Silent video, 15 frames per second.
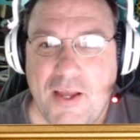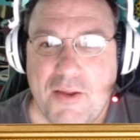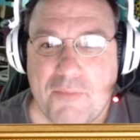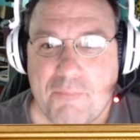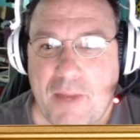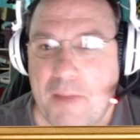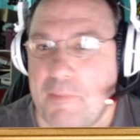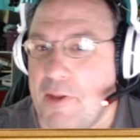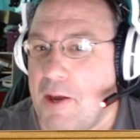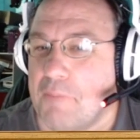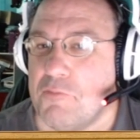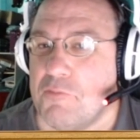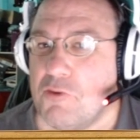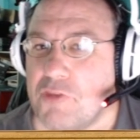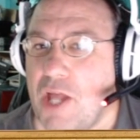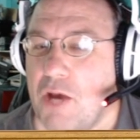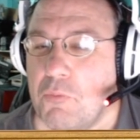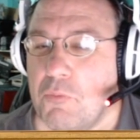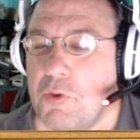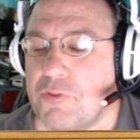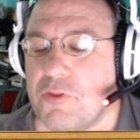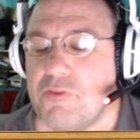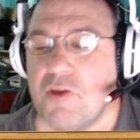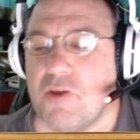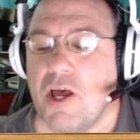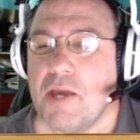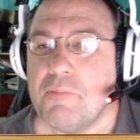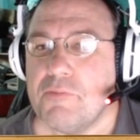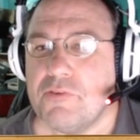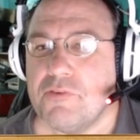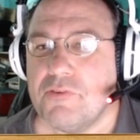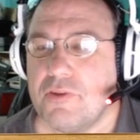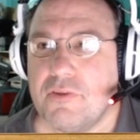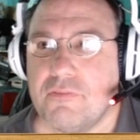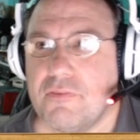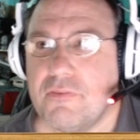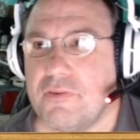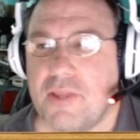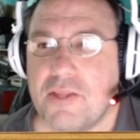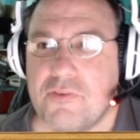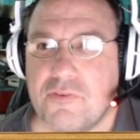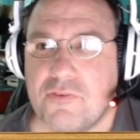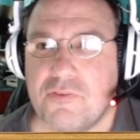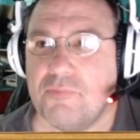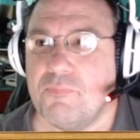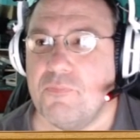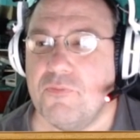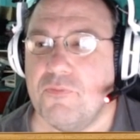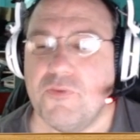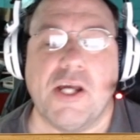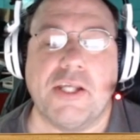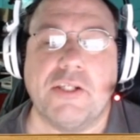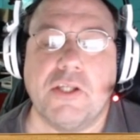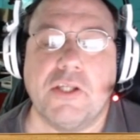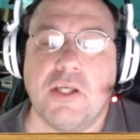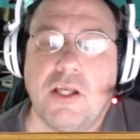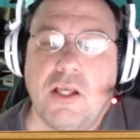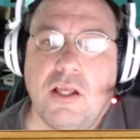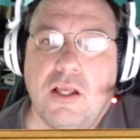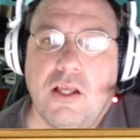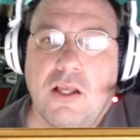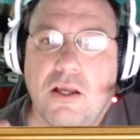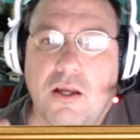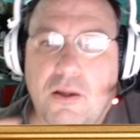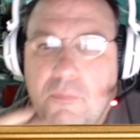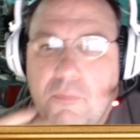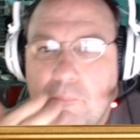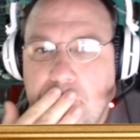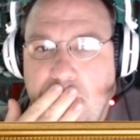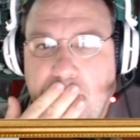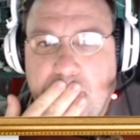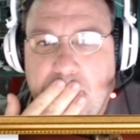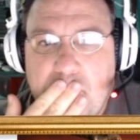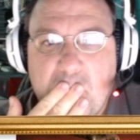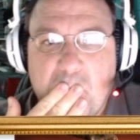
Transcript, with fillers: Maybe I'm just not with the times. Uh, that's fine. But